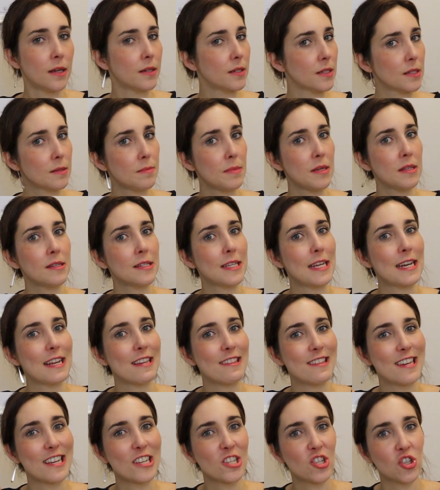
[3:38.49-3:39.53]
Doesn't mean there's
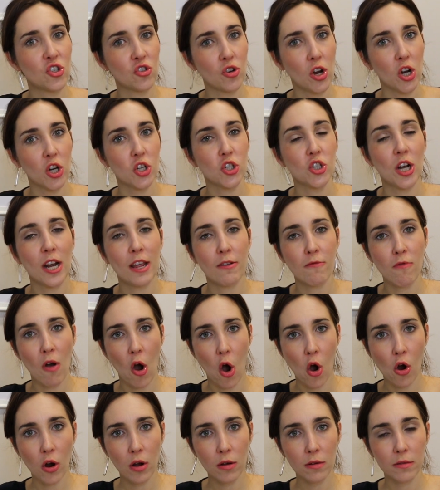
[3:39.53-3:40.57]
anything structurally
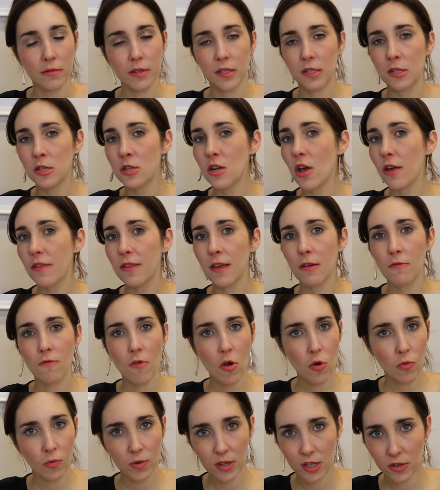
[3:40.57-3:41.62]
wrong. There's nothing
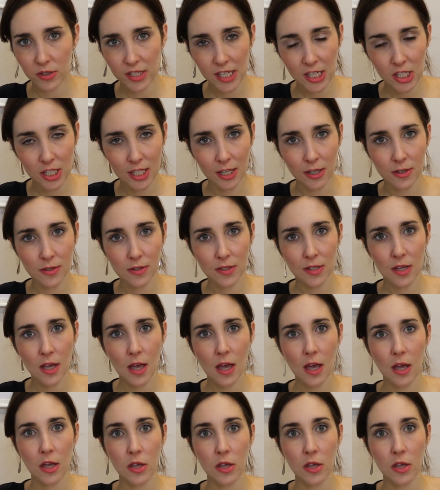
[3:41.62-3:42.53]
wrong with your tissues.